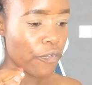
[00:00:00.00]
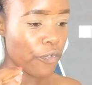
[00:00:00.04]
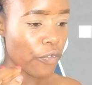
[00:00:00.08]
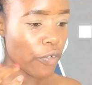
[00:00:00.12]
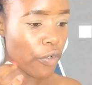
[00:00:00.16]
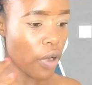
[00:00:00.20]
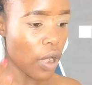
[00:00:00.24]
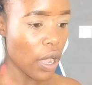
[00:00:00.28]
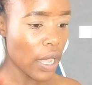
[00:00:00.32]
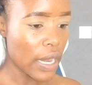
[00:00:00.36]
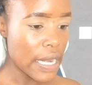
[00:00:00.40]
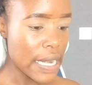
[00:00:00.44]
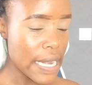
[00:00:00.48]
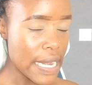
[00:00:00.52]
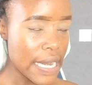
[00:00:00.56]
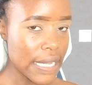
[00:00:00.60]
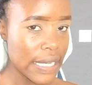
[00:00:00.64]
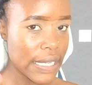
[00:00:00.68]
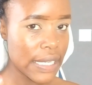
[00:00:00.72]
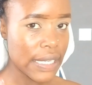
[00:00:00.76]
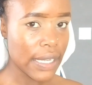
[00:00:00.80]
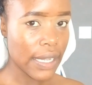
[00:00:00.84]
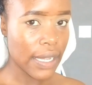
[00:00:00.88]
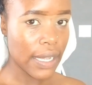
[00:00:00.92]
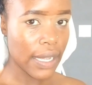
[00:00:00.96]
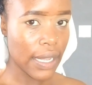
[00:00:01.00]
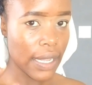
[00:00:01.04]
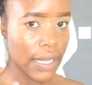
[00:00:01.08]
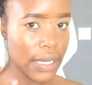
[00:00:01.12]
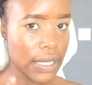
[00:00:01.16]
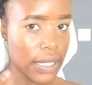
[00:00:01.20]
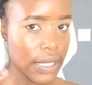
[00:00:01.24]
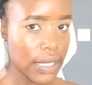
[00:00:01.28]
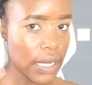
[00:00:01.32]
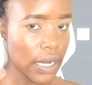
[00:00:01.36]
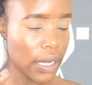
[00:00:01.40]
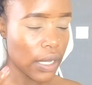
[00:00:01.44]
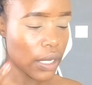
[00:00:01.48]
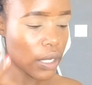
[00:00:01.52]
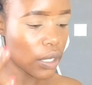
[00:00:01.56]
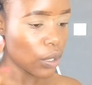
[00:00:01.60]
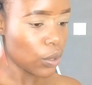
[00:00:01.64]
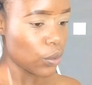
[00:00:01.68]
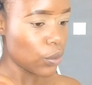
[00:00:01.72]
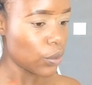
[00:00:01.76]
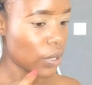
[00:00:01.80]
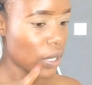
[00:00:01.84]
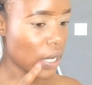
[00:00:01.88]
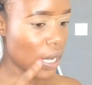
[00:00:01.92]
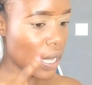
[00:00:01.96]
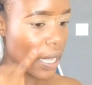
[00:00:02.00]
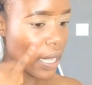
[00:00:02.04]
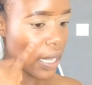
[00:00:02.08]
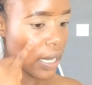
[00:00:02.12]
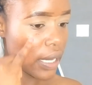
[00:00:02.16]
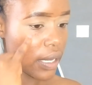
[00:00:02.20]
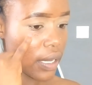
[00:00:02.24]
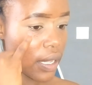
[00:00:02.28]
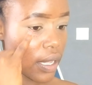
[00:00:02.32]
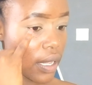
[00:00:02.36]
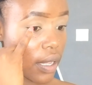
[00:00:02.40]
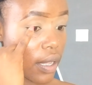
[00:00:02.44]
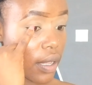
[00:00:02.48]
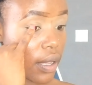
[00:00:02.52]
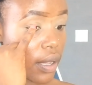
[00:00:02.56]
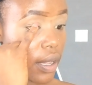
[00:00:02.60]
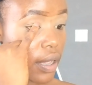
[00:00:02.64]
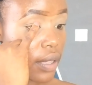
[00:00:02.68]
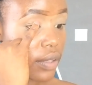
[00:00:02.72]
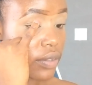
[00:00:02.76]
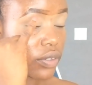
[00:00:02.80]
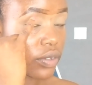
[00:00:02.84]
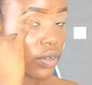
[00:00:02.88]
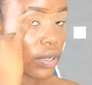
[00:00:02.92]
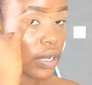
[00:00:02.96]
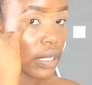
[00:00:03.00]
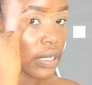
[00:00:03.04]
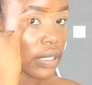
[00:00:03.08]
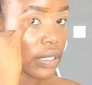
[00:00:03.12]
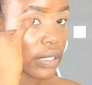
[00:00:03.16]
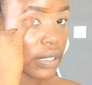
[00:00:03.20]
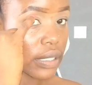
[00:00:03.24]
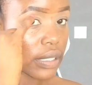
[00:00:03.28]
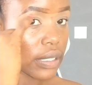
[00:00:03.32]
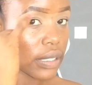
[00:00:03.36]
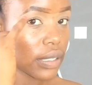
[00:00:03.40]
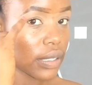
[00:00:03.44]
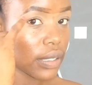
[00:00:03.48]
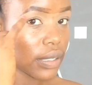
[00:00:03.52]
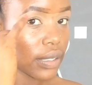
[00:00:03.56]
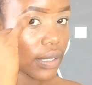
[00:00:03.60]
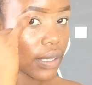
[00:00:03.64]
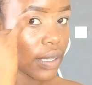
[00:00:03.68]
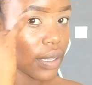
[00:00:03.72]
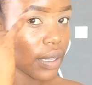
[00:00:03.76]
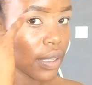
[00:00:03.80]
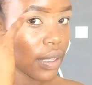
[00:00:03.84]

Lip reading: for a neater and sleek look. And guys, you can see